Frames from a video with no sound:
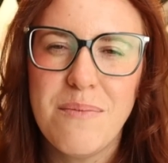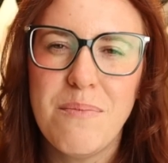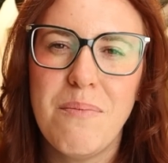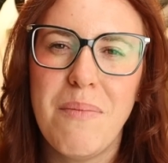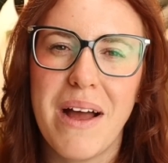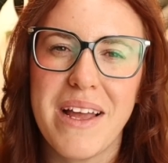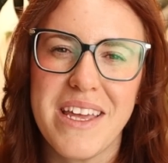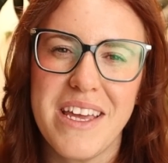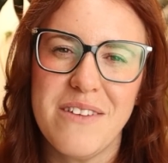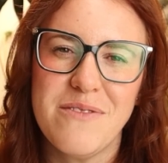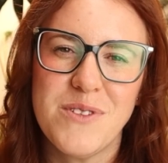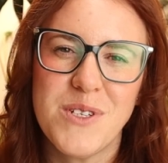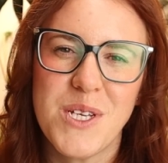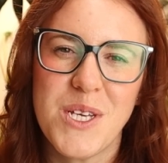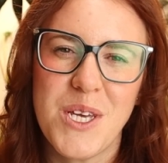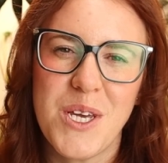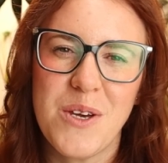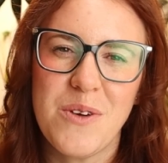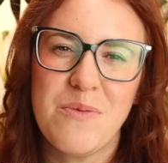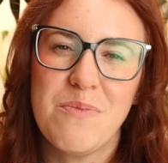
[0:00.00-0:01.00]
my gift
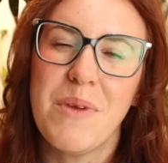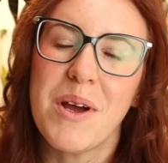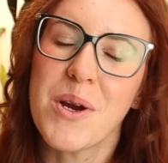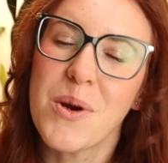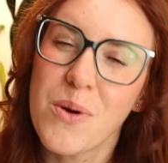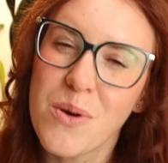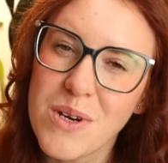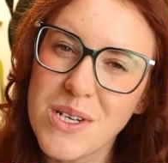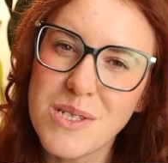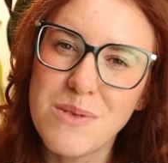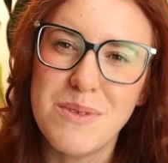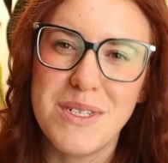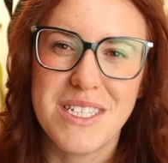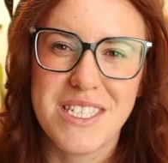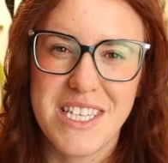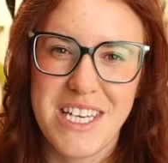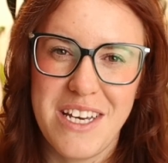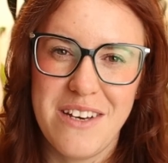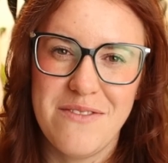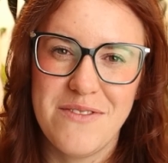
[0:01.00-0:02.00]
to you, my
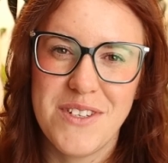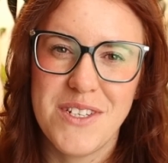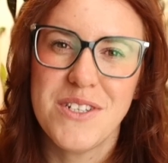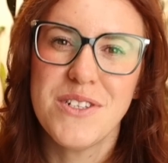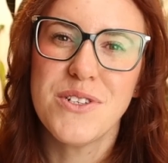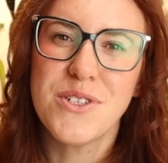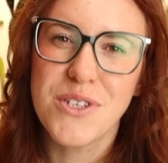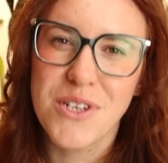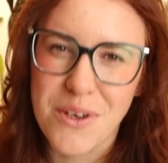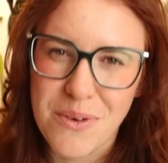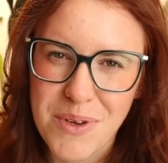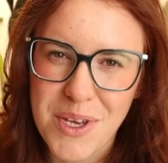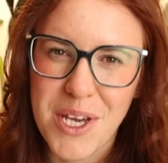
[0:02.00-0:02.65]
Christmas gift to